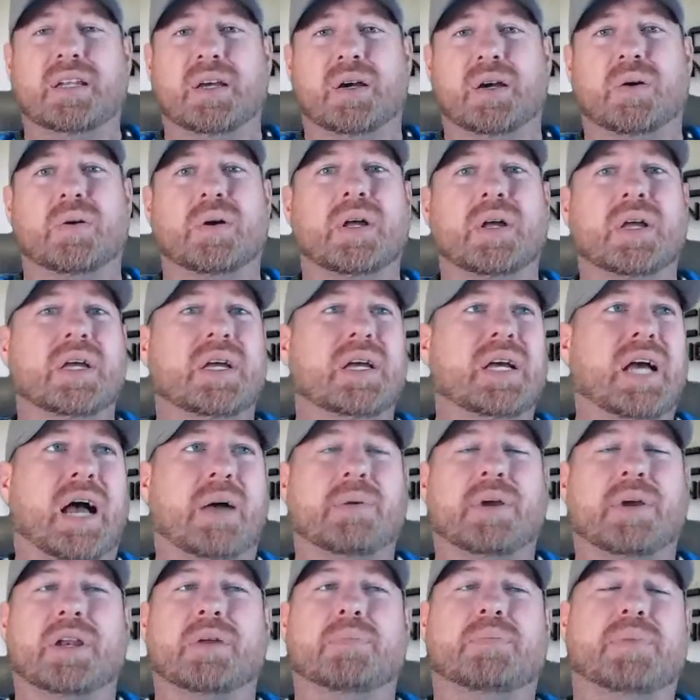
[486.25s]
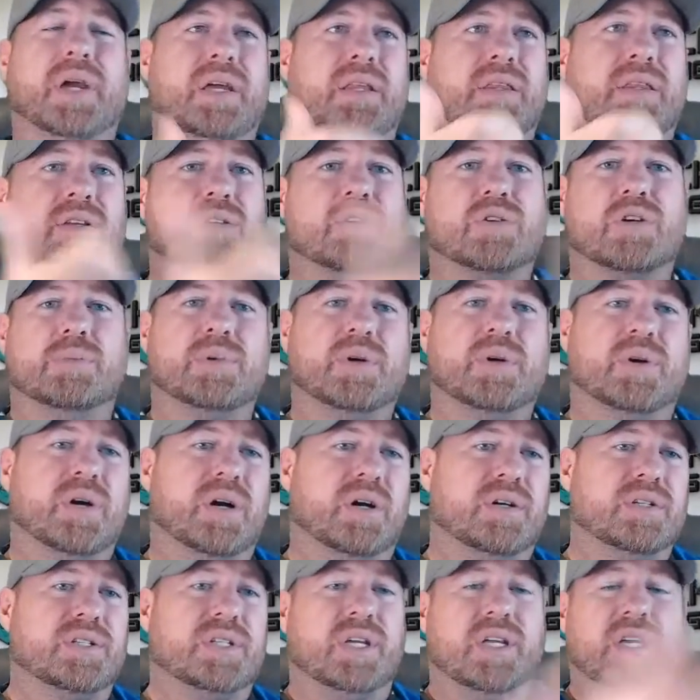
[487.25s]
No, I'm going to pay in this
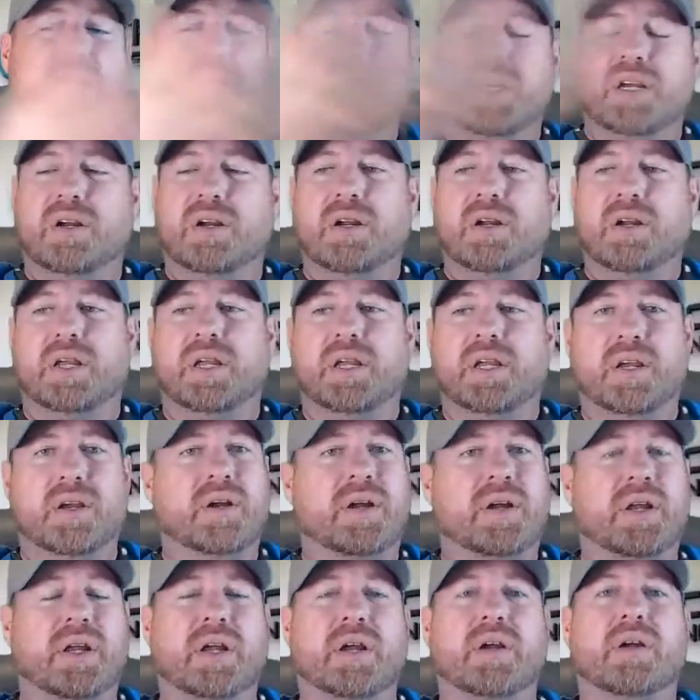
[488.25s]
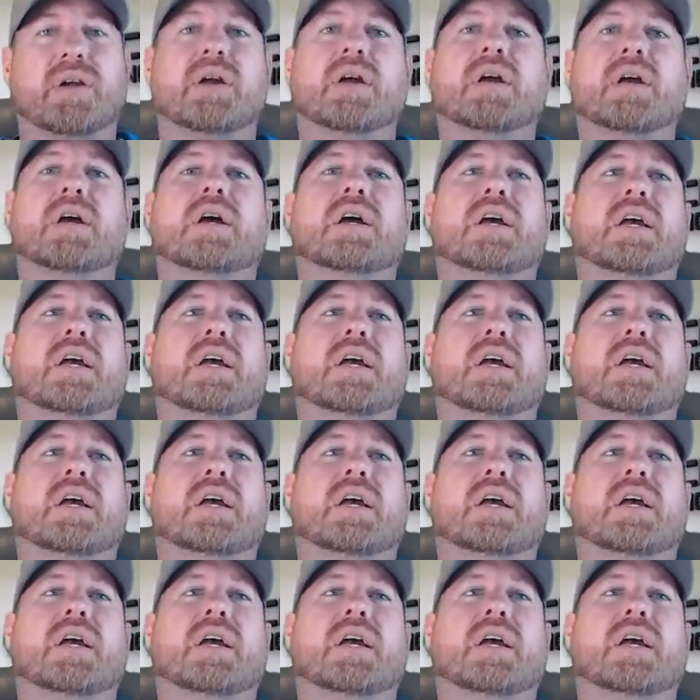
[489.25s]
cryptocurrency here, here, here.